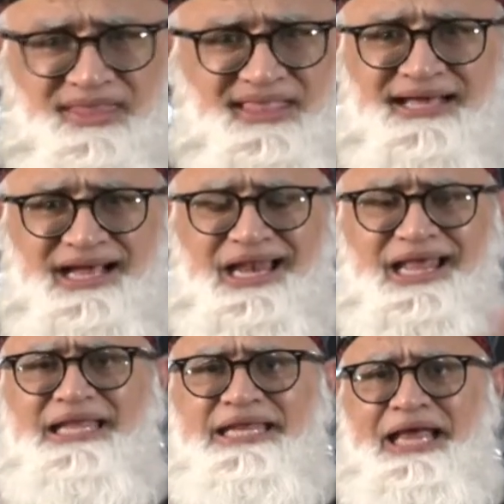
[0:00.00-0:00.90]

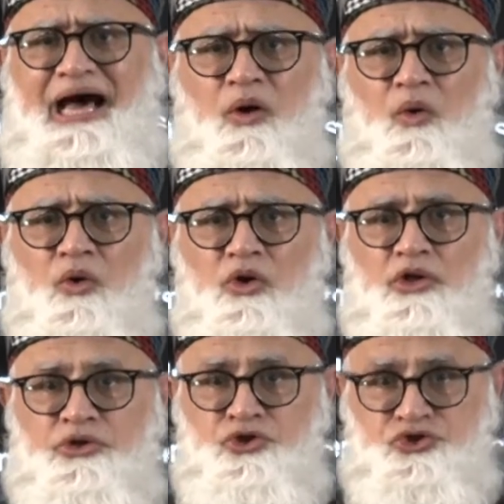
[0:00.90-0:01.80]
clearly now
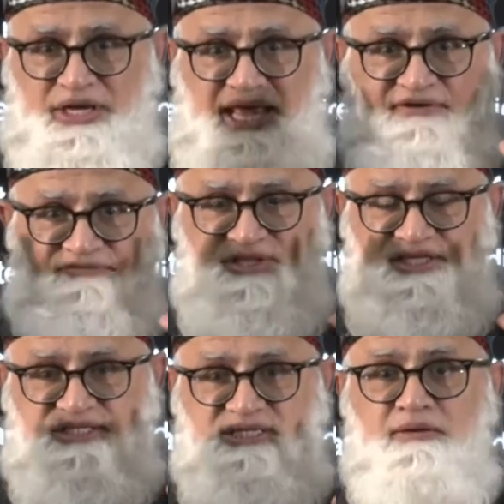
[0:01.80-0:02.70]
you should have
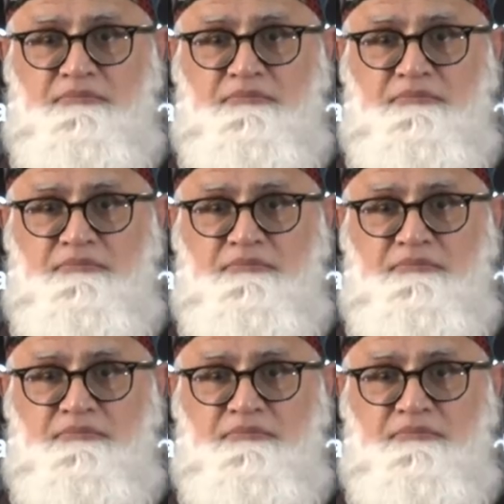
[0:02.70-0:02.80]
this